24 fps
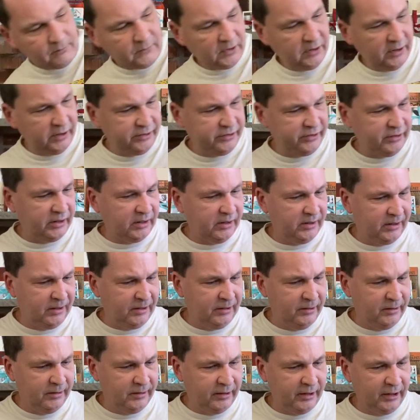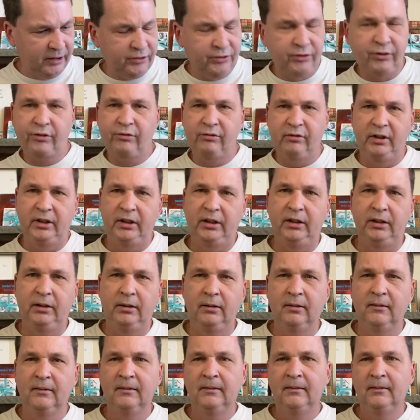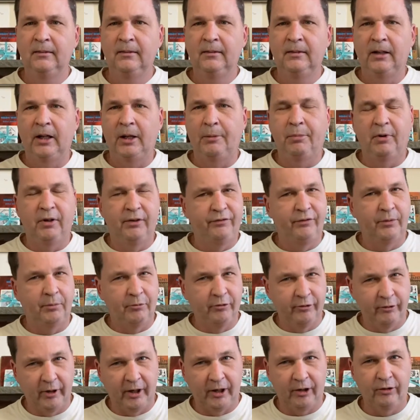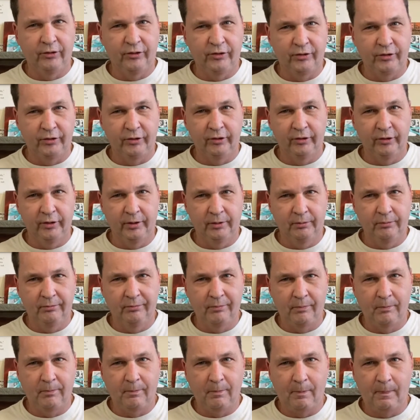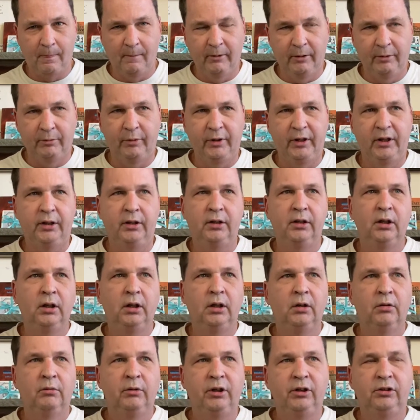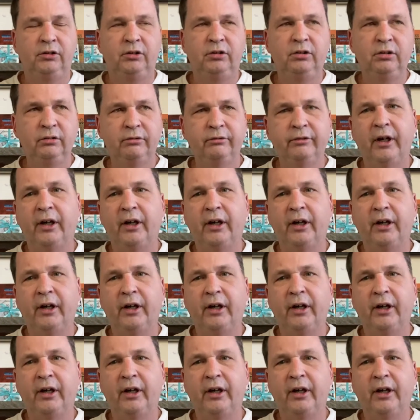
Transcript: let's see, then the next three I bought from a record store. We, we had we had two